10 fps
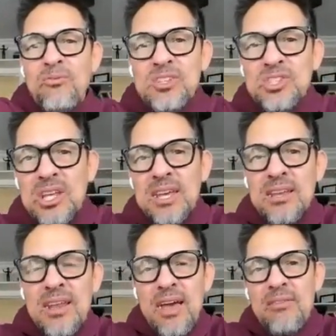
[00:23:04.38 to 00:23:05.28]

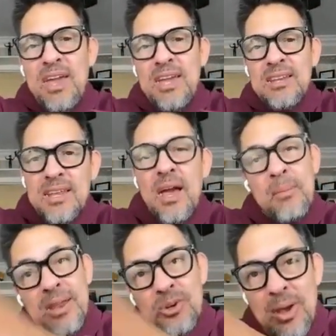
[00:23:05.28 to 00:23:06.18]
fidgety and have ADD. I
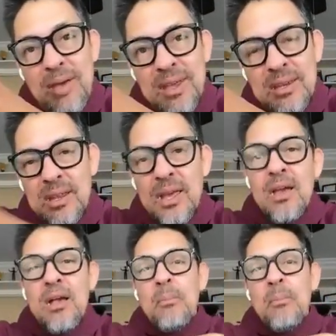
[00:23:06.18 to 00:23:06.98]
mean, I do have ADD,